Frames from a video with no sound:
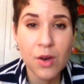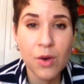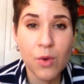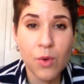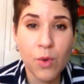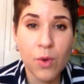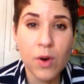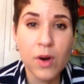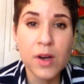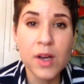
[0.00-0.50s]

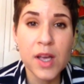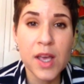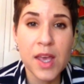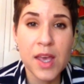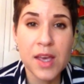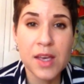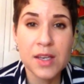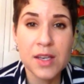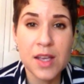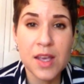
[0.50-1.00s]
or
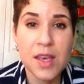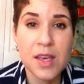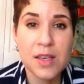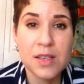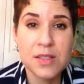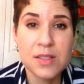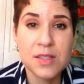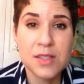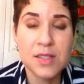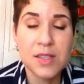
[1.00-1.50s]
it
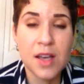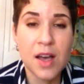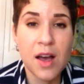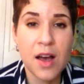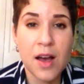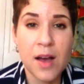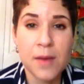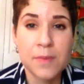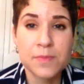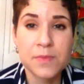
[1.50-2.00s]
is
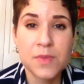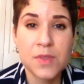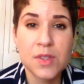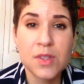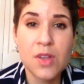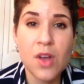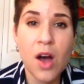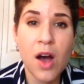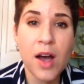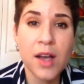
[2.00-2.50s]

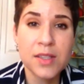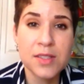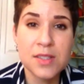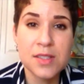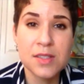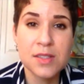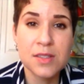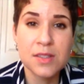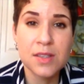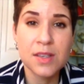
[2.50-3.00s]
not
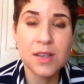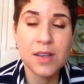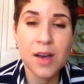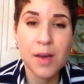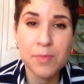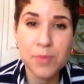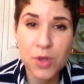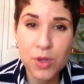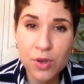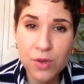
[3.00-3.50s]

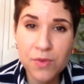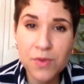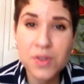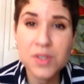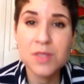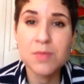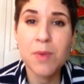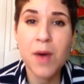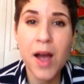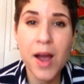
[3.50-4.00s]
a beautiful
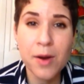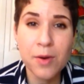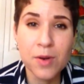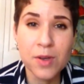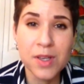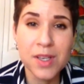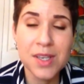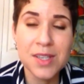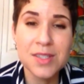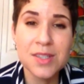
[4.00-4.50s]

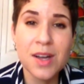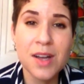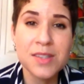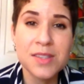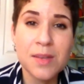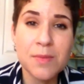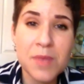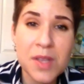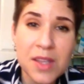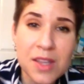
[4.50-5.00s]
spiral. It is not
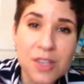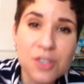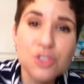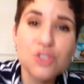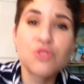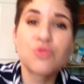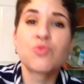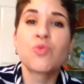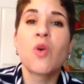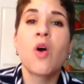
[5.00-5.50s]
something that
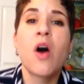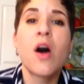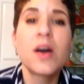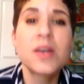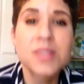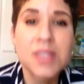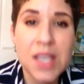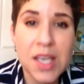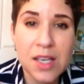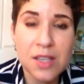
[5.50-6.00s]

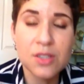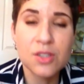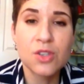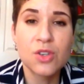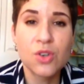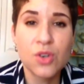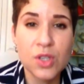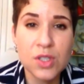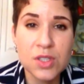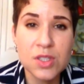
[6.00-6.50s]
draws in
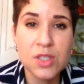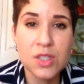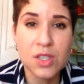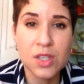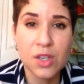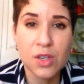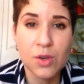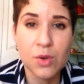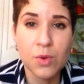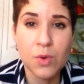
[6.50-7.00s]
good to
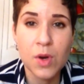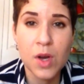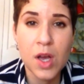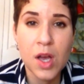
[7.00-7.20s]
you.